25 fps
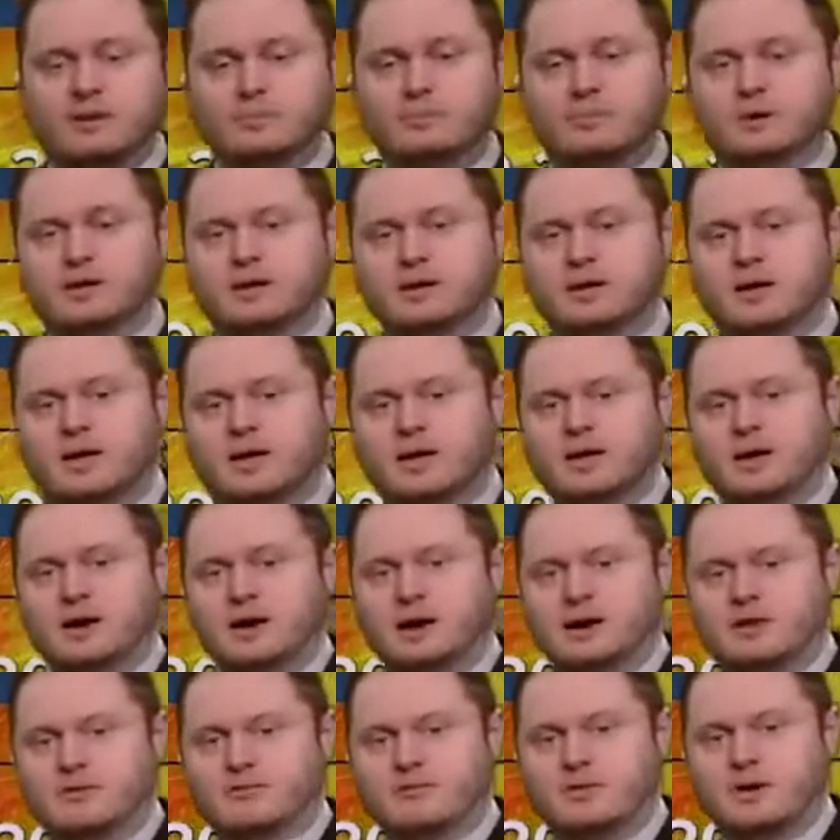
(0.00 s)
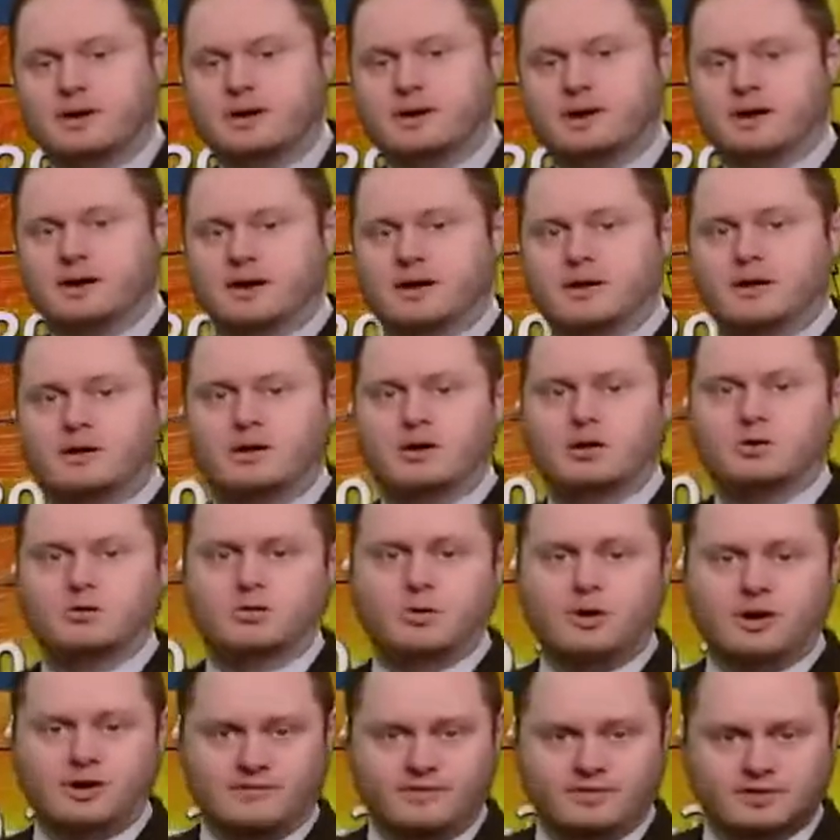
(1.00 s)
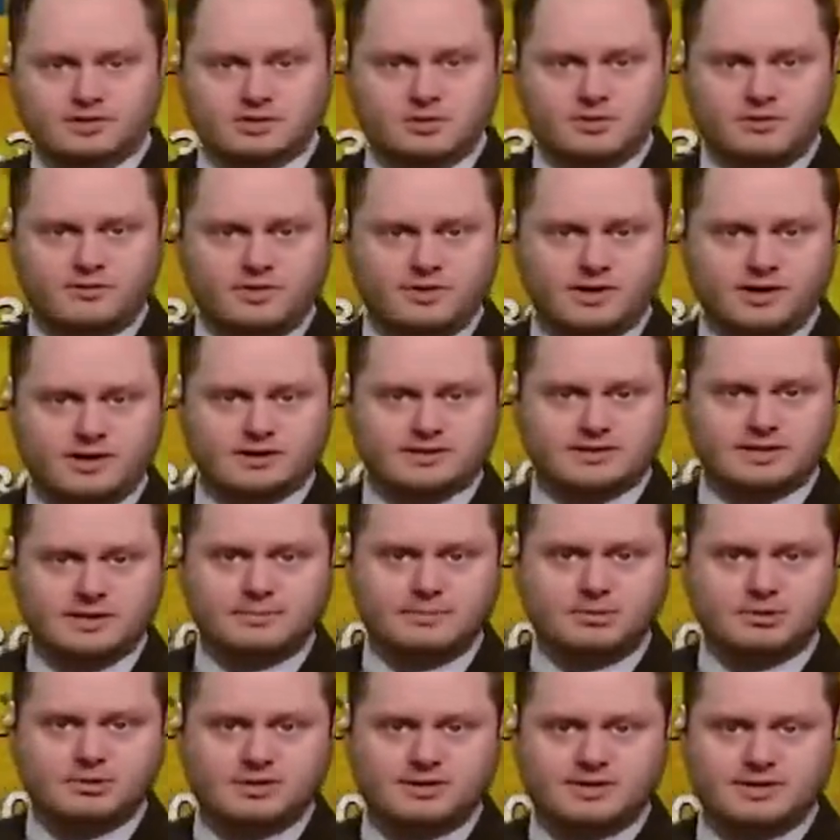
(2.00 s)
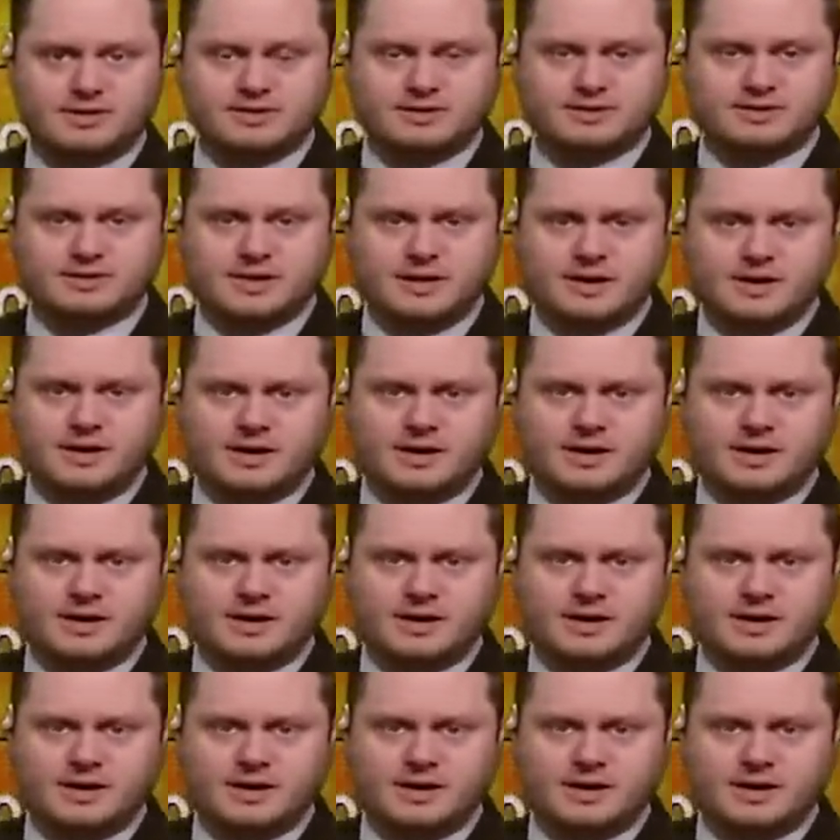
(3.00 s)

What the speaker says: to be threatening a lot of us over the next couple of days